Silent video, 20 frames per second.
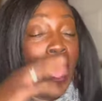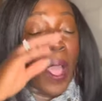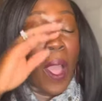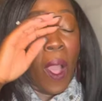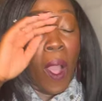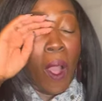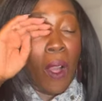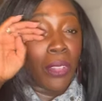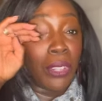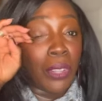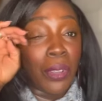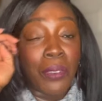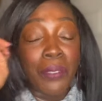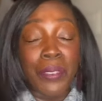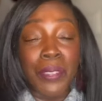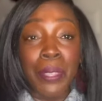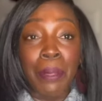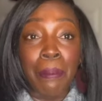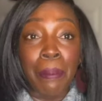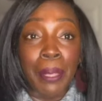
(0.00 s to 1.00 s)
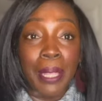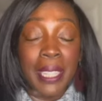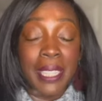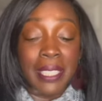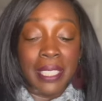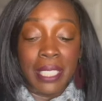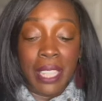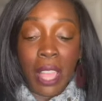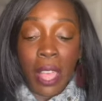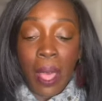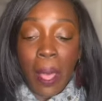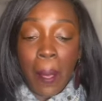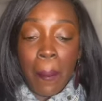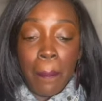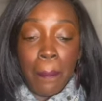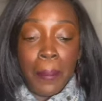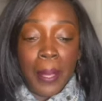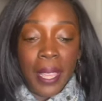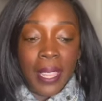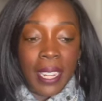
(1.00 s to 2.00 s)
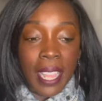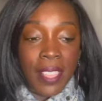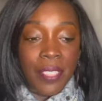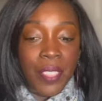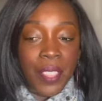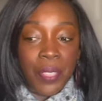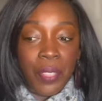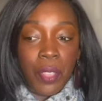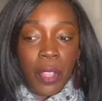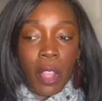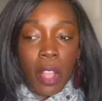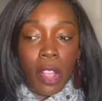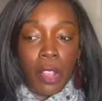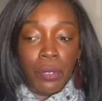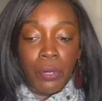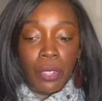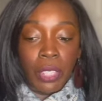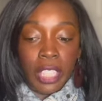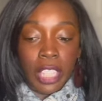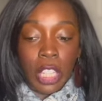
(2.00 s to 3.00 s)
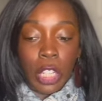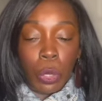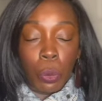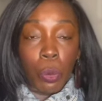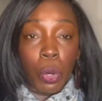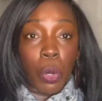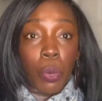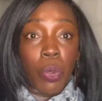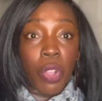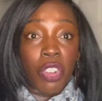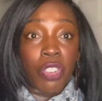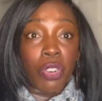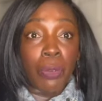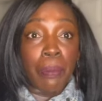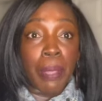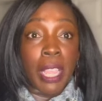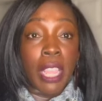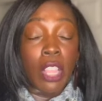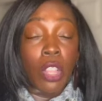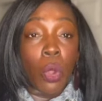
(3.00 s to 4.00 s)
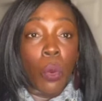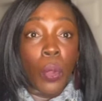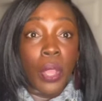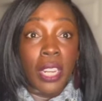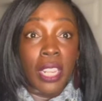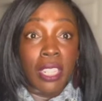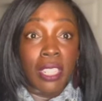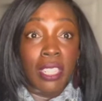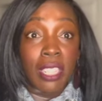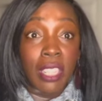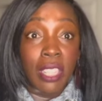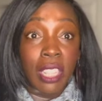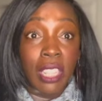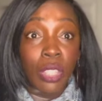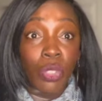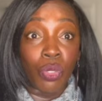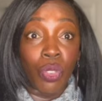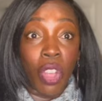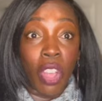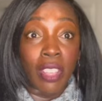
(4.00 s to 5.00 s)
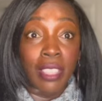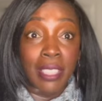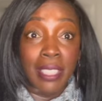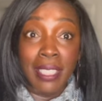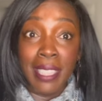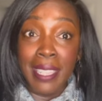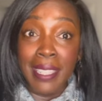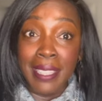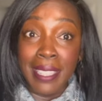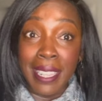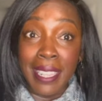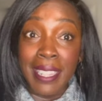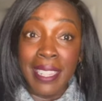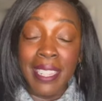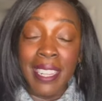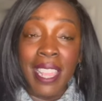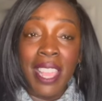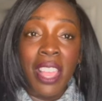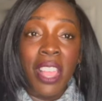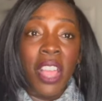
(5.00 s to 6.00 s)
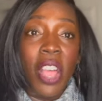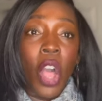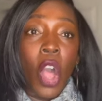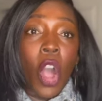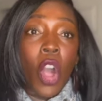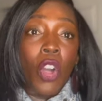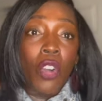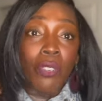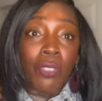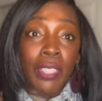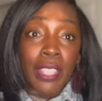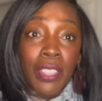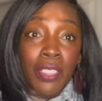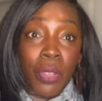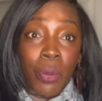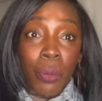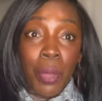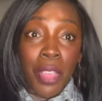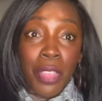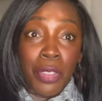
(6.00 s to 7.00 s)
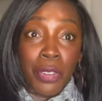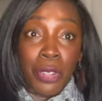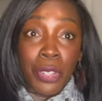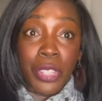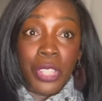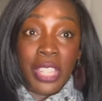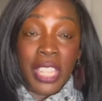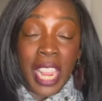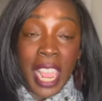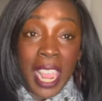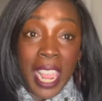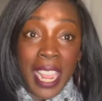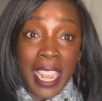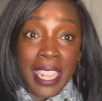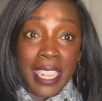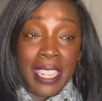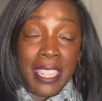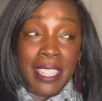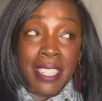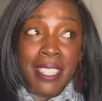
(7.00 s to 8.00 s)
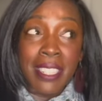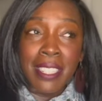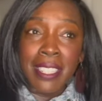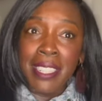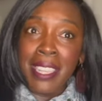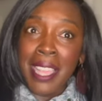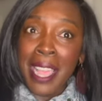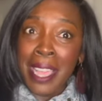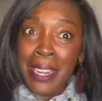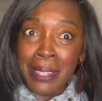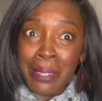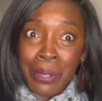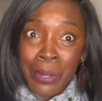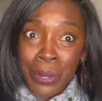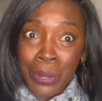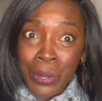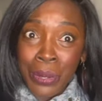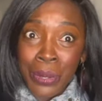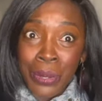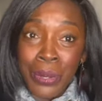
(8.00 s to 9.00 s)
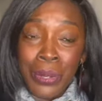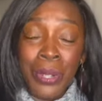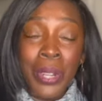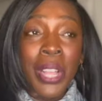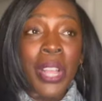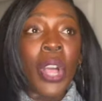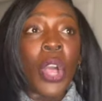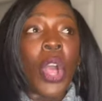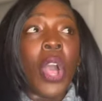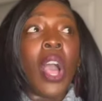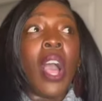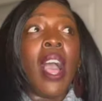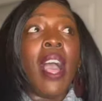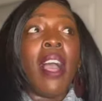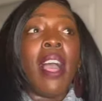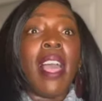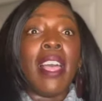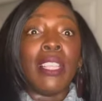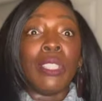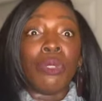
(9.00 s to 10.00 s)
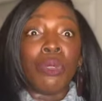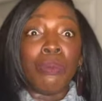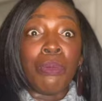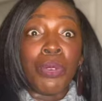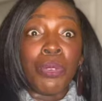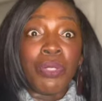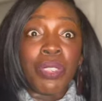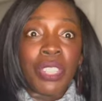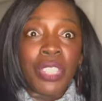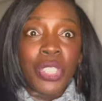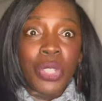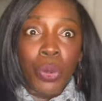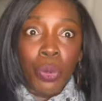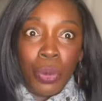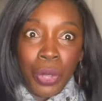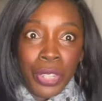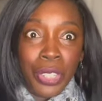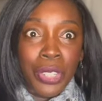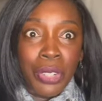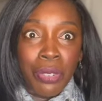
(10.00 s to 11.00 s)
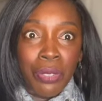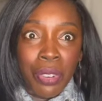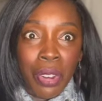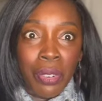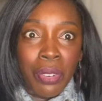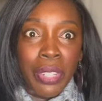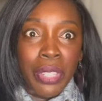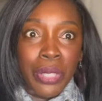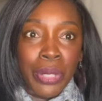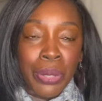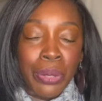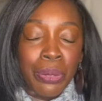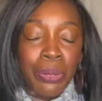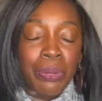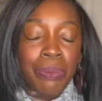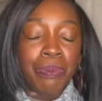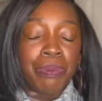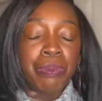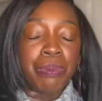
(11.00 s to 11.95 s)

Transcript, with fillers: all over the place, but I think they're all really gonna work well for me going into this fall season. Hopefully the weather stays kind of cool, as we move into winter very soon.